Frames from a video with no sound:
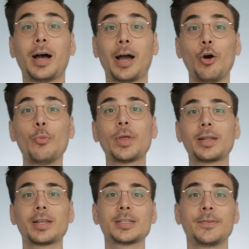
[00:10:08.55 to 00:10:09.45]
I hope
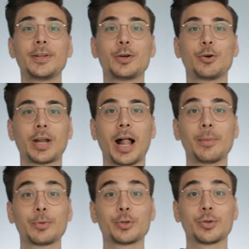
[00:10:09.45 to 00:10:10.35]
that this video could
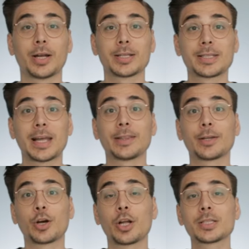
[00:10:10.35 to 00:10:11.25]
help you to understand
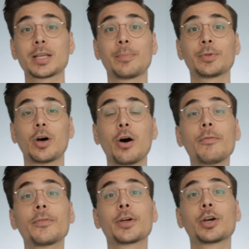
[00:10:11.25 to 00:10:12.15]
the concept
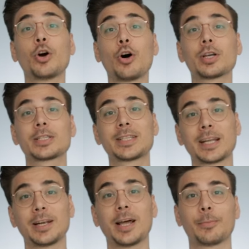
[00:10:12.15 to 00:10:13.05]
of the
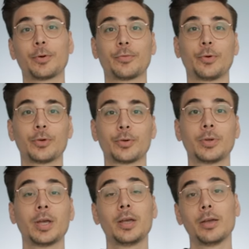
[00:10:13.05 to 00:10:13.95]
CoreSatellite portfolio.
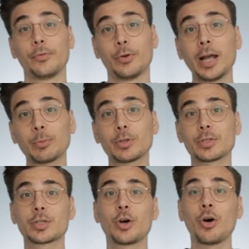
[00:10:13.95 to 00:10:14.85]
If you like what you
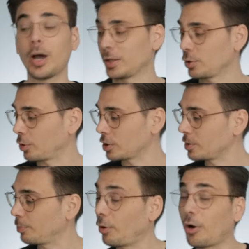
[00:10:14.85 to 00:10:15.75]
saw and you want to
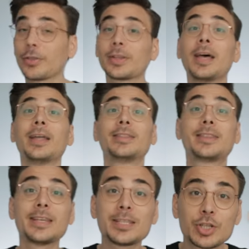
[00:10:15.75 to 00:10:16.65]
support
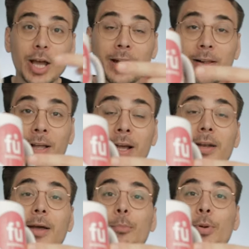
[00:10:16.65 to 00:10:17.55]
this channel,
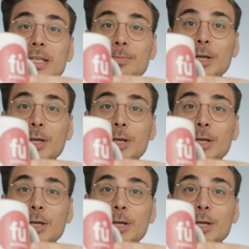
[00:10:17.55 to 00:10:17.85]
then please